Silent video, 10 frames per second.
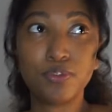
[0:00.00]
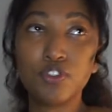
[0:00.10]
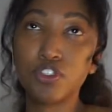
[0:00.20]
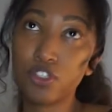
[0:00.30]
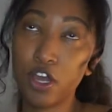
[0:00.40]

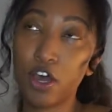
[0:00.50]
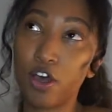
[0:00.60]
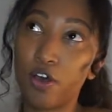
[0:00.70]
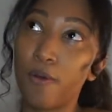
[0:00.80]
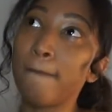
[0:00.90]

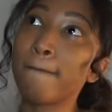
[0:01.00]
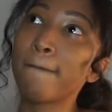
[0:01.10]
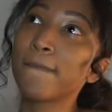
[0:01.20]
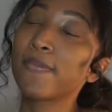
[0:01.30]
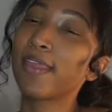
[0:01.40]
So
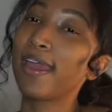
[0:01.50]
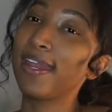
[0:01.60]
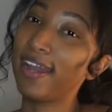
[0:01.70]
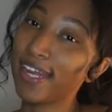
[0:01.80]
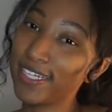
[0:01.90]
I'm
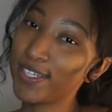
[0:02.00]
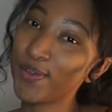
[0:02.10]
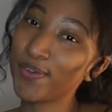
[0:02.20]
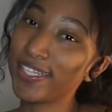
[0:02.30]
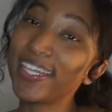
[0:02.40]
not gonna tell you
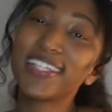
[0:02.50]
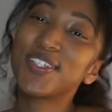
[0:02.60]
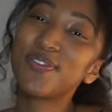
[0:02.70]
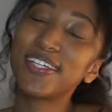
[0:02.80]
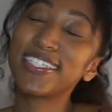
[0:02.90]
what the next
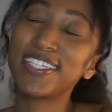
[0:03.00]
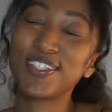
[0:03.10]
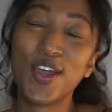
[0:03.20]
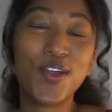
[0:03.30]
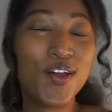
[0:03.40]
trip is because
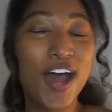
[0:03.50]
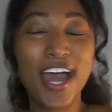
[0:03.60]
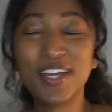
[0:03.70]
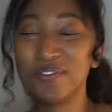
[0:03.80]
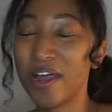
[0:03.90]
y'all know how
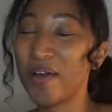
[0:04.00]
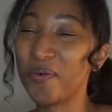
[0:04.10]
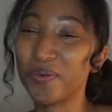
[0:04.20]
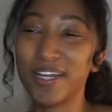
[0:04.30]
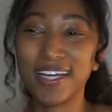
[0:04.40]
I do. I
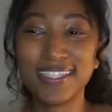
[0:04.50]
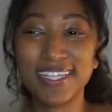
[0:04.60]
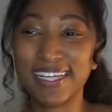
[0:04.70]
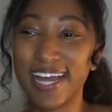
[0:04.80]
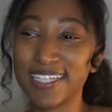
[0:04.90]
hold out until
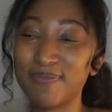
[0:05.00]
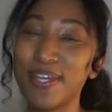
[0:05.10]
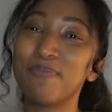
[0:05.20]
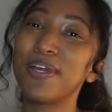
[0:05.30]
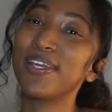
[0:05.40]
the last
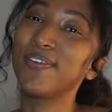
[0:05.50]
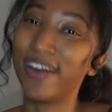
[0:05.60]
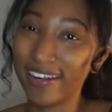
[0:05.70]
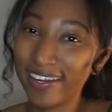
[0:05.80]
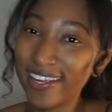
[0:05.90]
minute, but you
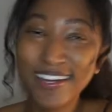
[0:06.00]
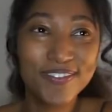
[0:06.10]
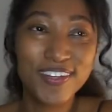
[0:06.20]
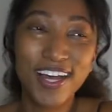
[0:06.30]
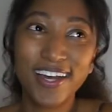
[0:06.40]
are gonna get a
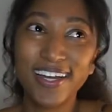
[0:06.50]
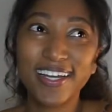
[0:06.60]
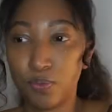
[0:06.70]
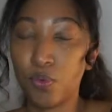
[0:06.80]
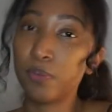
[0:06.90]
vlog.
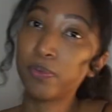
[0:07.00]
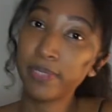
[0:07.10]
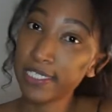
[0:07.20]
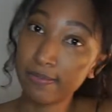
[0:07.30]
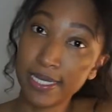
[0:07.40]
One will be
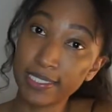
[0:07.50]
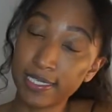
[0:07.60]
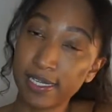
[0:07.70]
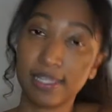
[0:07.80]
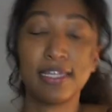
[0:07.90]

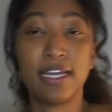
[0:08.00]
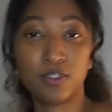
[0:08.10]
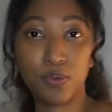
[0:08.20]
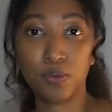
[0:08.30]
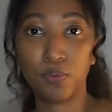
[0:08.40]
domestic, the next
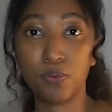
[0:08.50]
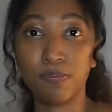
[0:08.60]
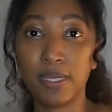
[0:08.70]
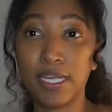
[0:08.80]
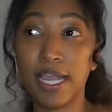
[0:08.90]
one will
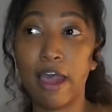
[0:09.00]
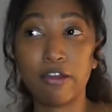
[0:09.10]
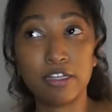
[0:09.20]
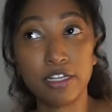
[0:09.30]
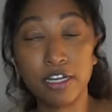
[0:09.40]
be out
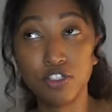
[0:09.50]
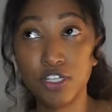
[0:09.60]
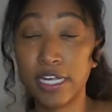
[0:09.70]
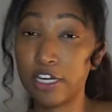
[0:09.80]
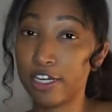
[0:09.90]
of the
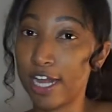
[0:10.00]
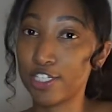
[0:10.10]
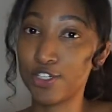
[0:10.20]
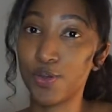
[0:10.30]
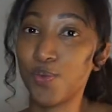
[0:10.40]
country,
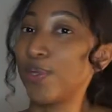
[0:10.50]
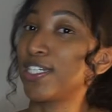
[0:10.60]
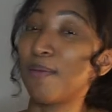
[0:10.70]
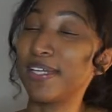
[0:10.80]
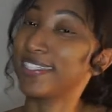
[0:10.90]
international, which
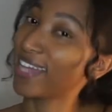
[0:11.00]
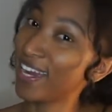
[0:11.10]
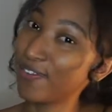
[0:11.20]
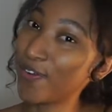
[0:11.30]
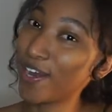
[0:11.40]
I'm
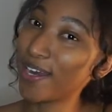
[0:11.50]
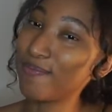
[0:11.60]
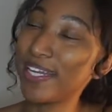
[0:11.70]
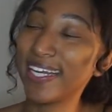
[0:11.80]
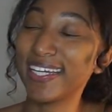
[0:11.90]
excited for
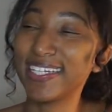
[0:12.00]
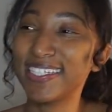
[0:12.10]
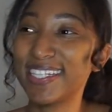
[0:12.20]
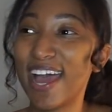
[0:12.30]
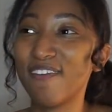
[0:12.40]
because
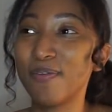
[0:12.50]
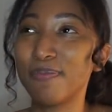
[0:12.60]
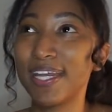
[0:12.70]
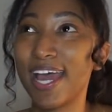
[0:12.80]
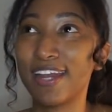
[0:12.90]
I haven't
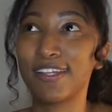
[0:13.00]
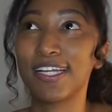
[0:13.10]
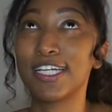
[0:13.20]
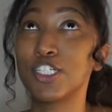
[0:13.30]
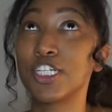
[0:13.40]
been out of the
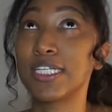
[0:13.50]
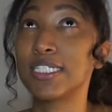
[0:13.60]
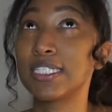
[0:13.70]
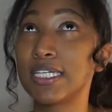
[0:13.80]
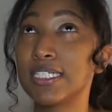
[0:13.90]
country
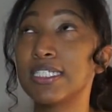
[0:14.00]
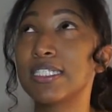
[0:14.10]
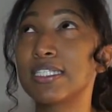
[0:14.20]
since,